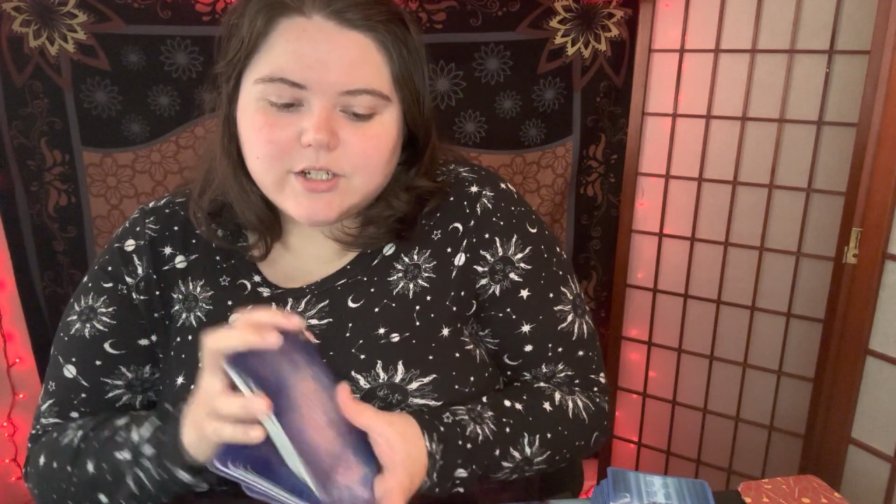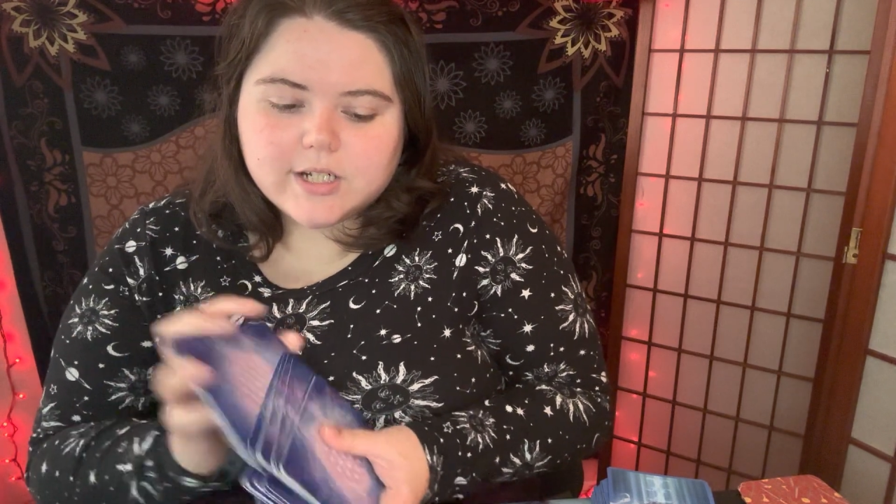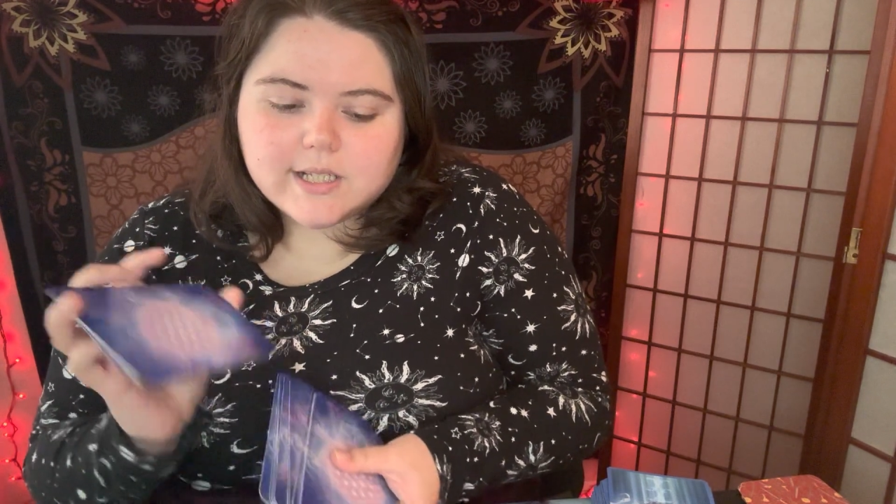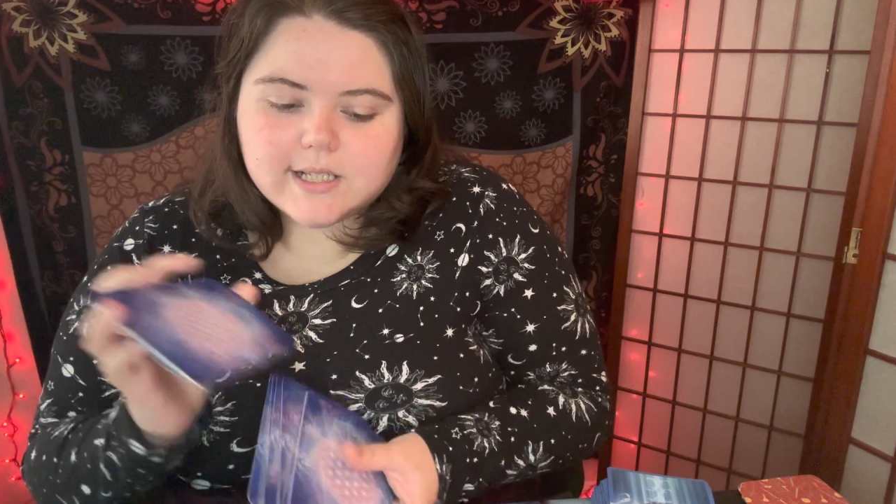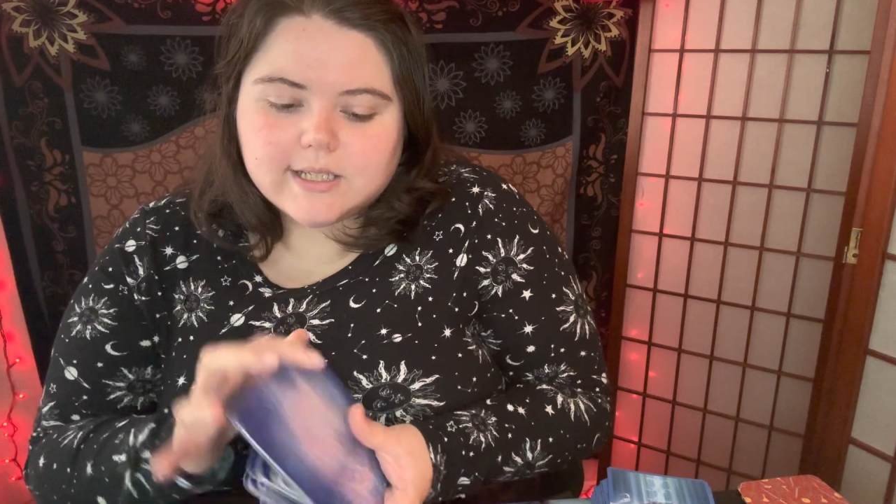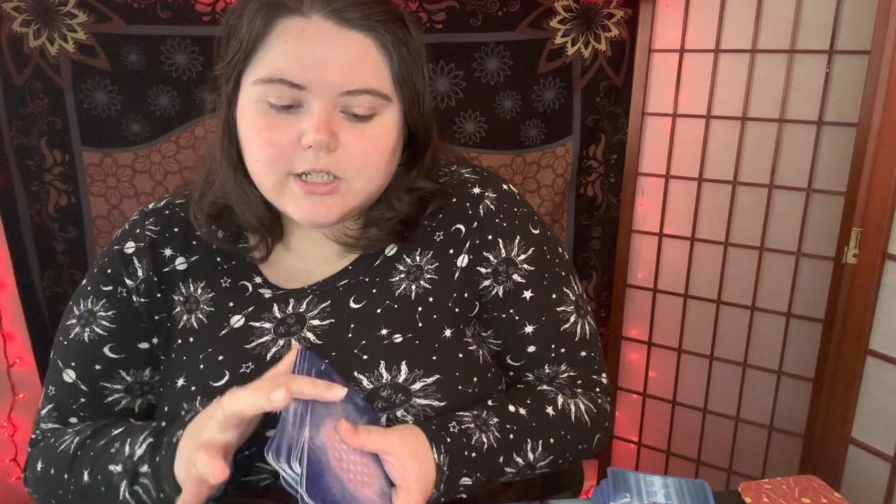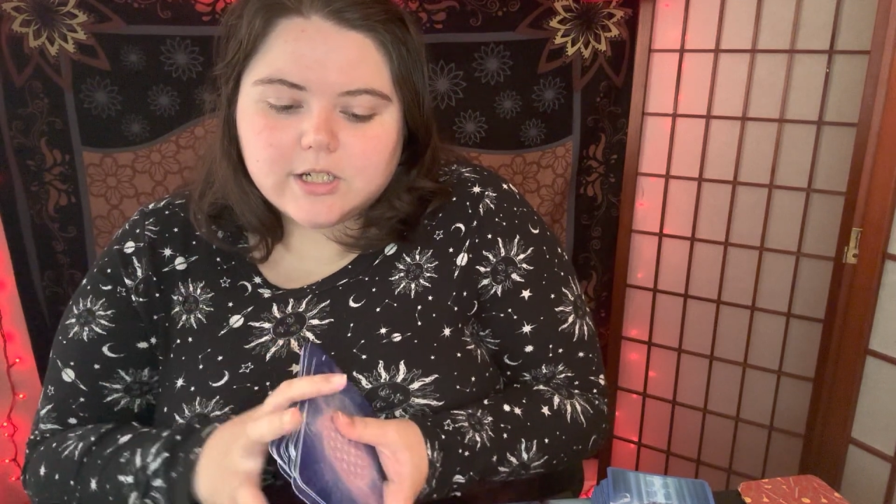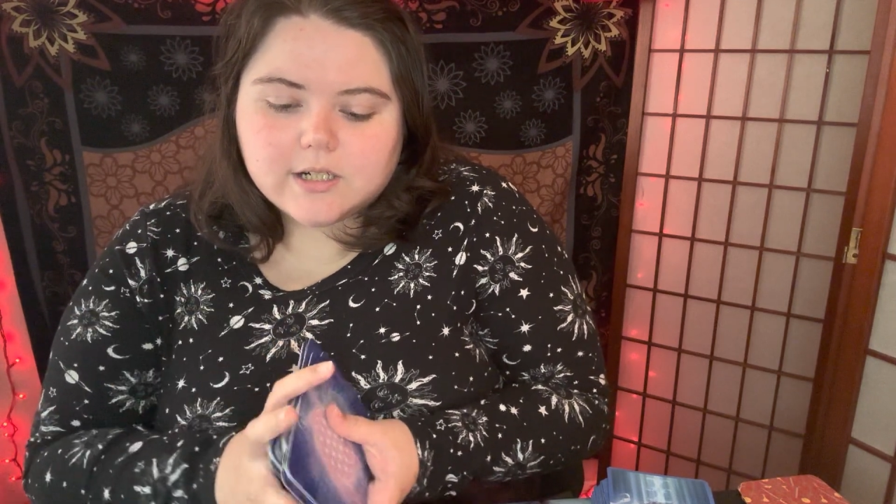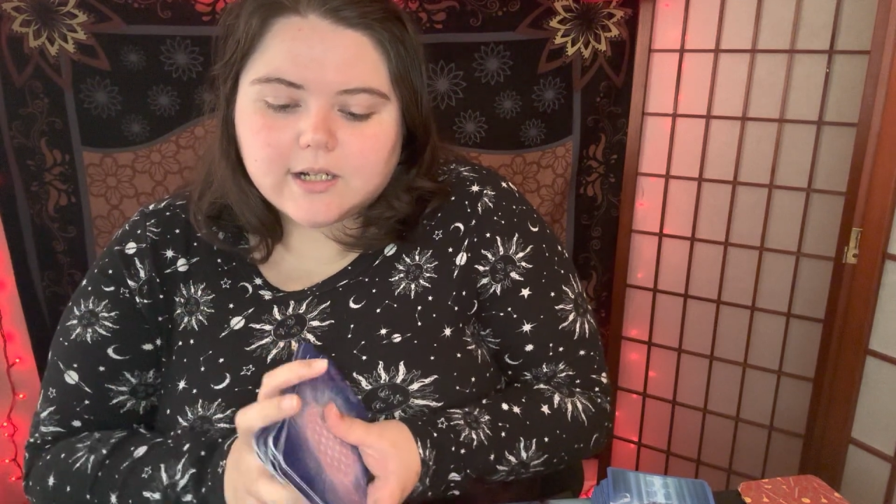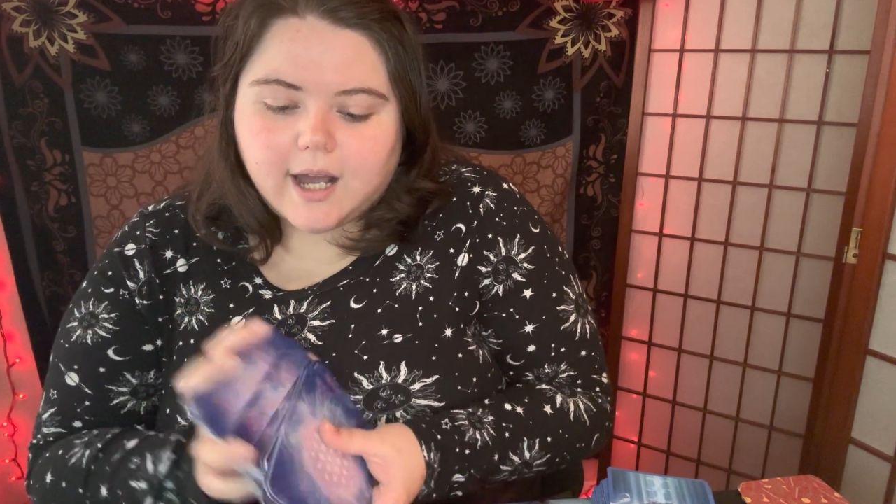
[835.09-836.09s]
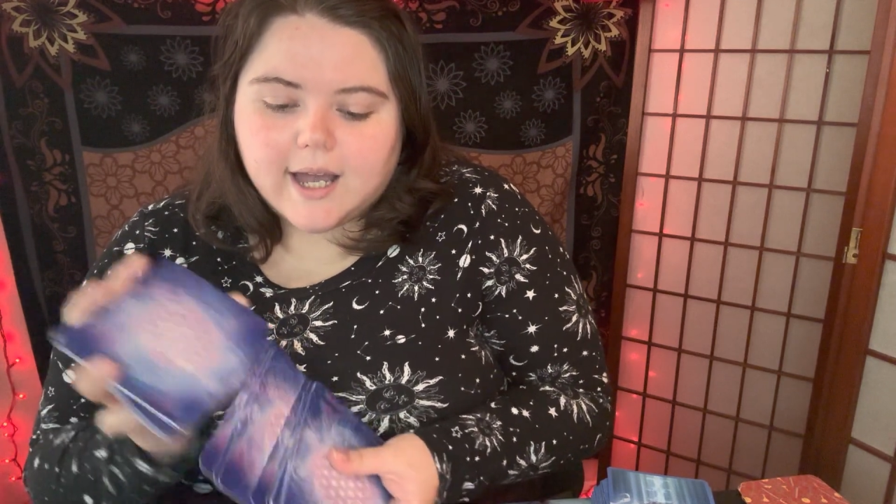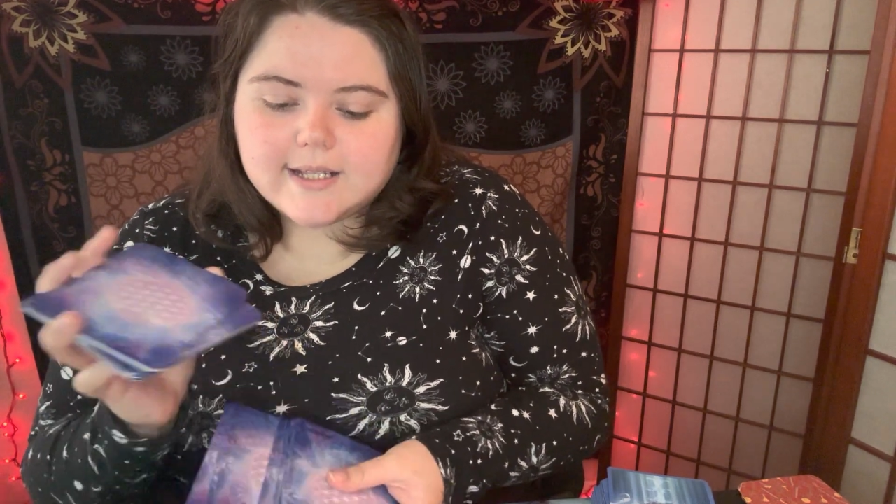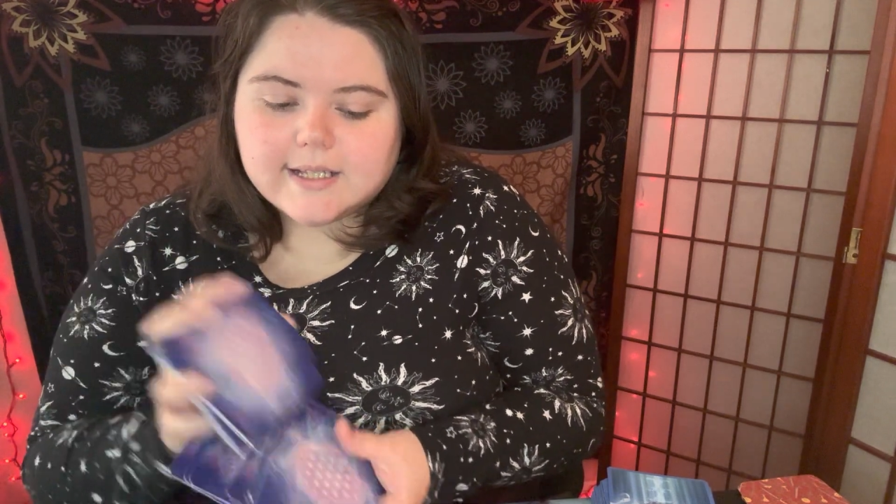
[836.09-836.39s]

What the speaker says: just listen to your guides.